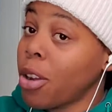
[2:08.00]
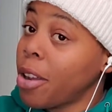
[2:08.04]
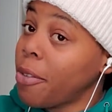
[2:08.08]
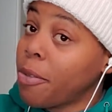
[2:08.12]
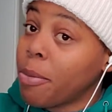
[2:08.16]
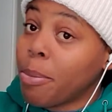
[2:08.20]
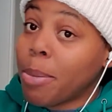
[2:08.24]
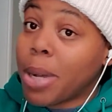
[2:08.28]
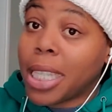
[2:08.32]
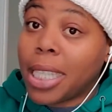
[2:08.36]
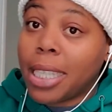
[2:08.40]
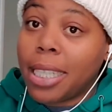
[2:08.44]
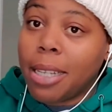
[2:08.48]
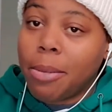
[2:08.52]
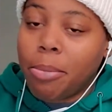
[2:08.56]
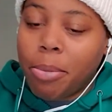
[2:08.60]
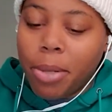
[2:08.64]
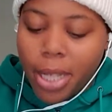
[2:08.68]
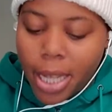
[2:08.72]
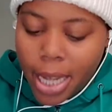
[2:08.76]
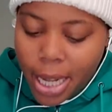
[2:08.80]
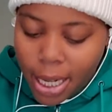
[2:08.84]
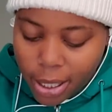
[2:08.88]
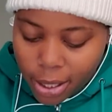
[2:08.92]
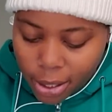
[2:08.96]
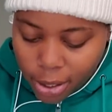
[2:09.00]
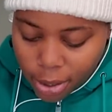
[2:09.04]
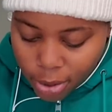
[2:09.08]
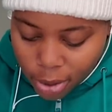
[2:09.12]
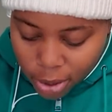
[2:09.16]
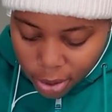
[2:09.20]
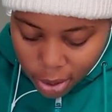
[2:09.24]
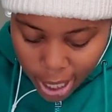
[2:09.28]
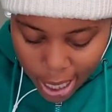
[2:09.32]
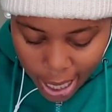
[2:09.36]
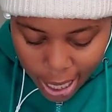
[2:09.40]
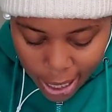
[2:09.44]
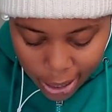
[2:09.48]
from my CPA, so you
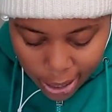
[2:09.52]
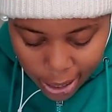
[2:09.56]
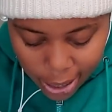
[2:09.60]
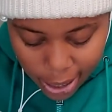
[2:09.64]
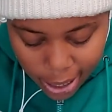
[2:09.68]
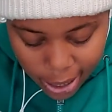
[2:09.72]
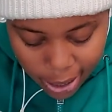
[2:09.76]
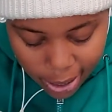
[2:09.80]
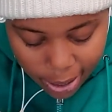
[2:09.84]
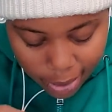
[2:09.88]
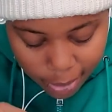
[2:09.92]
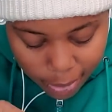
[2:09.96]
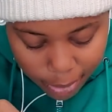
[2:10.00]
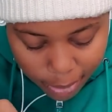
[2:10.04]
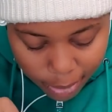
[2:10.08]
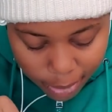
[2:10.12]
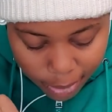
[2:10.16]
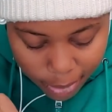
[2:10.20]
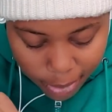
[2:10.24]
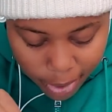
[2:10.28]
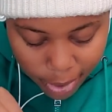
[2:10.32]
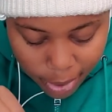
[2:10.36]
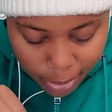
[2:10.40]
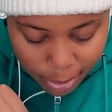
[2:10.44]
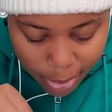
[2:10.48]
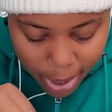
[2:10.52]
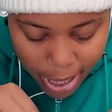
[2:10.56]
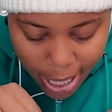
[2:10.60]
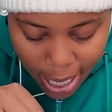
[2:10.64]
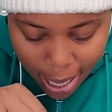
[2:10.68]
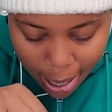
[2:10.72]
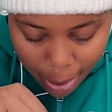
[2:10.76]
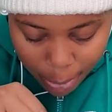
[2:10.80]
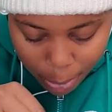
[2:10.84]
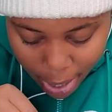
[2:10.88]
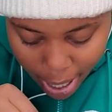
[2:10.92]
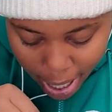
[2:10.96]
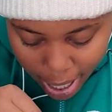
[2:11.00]
guys are getting some
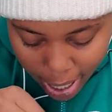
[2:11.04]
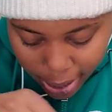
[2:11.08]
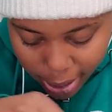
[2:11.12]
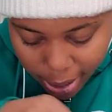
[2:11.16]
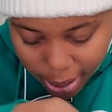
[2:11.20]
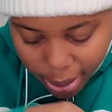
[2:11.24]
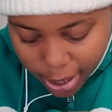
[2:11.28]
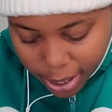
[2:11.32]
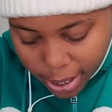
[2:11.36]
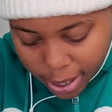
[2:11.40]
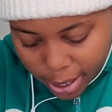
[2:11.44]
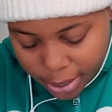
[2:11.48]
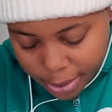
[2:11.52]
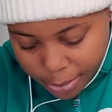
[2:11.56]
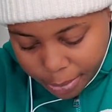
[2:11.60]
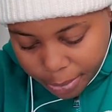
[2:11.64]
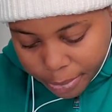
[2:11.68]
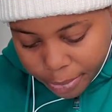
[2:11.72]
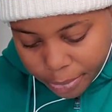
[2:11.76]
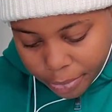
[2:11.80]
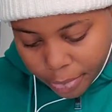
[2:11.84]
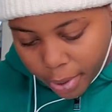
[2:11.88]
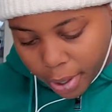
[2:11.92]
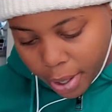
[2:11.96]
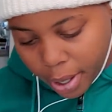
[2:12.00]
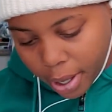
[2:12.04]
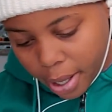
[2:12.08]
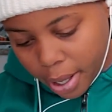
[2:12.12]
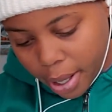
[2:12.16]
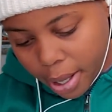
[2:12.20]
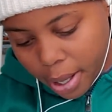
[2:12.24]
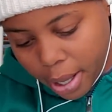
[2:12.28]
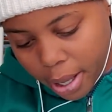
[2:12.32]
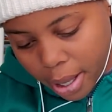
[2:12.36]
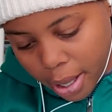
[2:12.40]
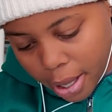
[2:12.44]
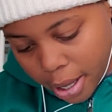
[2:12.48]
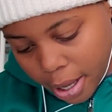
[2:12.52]
dime bags here.
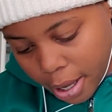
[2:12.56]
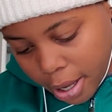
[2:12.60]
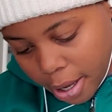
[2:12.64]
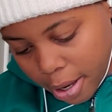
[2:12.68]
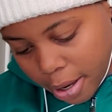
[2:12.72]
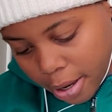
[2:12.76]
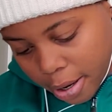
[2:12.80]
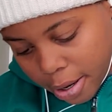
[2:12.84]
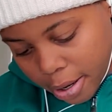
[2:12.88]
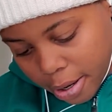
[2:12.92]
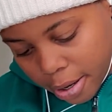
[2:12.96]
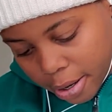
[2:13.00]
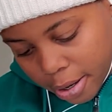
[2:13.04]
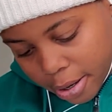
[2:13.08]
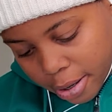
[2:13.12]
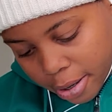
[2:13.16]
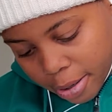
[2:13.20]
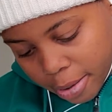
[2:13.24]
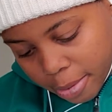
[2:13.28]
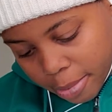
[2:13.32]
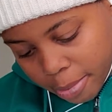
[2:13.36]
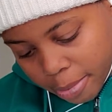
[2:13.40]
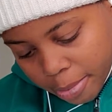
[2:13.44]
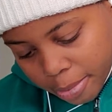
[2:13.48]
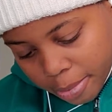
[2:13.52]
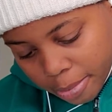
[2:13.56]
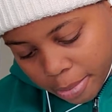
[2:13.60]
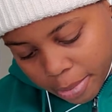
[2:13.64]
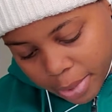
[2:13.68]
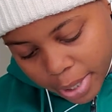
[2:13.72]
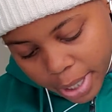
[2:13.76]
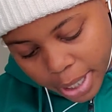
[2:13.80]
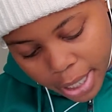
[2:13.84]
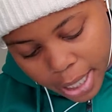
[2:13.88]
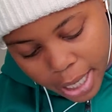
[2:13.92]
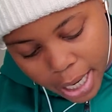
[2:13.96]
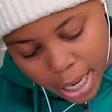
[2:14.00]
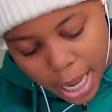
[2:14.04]
I
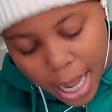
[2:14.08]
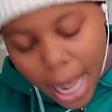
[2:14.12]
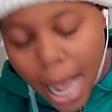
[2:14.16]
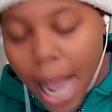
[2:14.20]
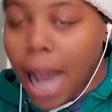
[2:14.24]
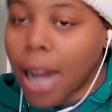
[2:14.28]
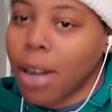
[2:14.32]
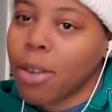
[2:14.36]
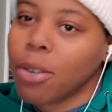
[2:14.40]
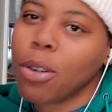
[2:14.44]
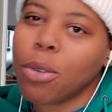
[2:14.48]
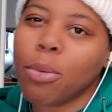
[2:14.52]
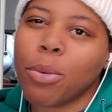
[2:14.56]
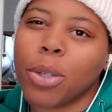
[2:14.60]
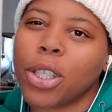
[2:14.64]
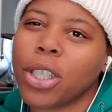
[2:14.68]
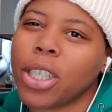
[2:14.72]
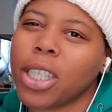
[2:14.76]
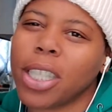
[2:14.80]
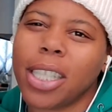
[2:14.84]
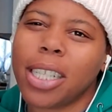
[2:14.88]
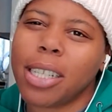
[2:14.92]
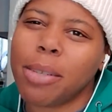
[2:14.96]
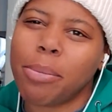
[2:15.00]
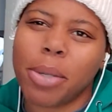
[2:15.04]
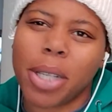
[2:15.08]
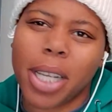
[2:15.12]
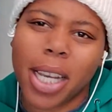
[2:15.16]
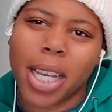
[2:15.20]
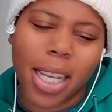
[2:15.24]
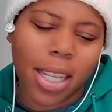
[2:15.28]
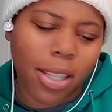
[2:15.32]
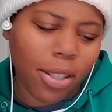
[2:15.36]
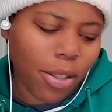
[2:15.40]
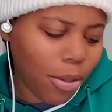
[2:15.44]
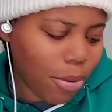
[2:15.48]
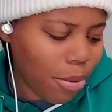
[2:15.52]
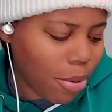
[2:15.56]
don't know what your
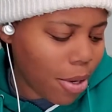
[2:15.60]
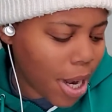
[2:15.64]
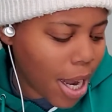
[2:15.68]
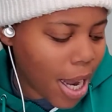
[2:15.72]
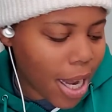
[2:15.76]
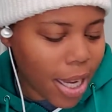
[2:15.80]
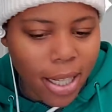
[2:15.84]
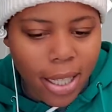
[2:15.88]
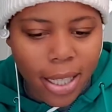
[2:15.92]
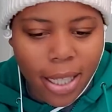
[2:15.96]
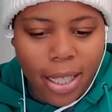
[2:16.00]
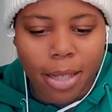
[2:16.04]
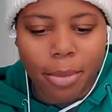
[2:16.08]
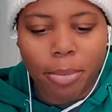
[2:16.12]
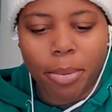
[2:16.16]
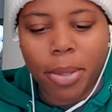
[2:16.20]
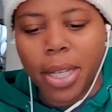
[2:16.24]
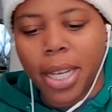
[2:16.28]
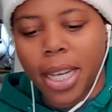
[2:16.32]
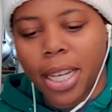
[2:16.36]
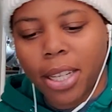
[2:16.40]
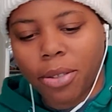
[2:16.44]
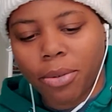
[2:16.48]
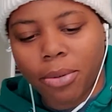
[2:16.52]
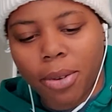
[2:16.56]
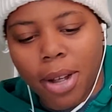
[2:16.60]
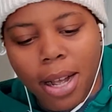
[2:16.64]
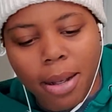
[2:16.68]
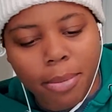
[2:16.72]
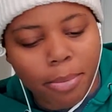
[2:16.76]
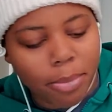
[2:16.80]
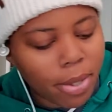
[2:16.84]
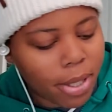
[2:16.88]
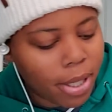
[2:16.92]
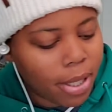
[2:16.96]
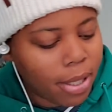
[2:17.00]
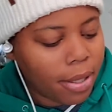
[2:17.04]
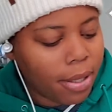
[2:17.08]
CPAs do or how your CPAs rock,
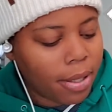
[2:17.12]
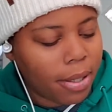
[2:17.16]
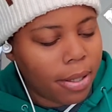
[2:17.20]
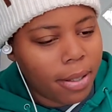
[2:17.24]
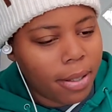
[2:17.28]
but